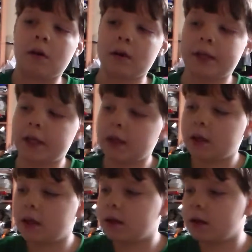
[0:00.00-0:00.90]

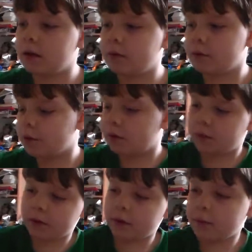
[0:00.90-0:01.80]
Again,
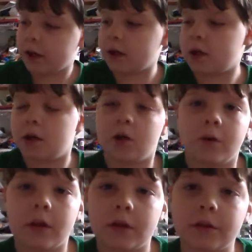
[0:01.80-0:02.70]
well, you might not
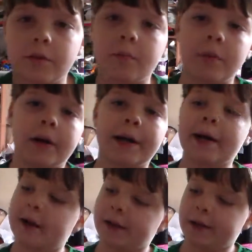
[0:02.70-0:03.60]
know this, but
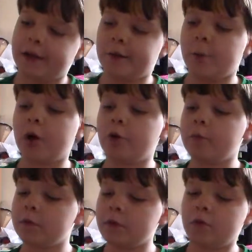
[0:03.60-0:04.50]
I am
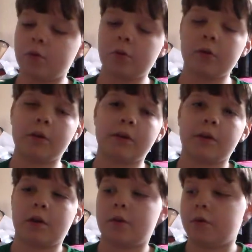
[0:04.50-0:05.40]
homeschooled,
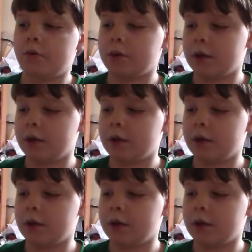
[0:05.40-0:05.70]
so,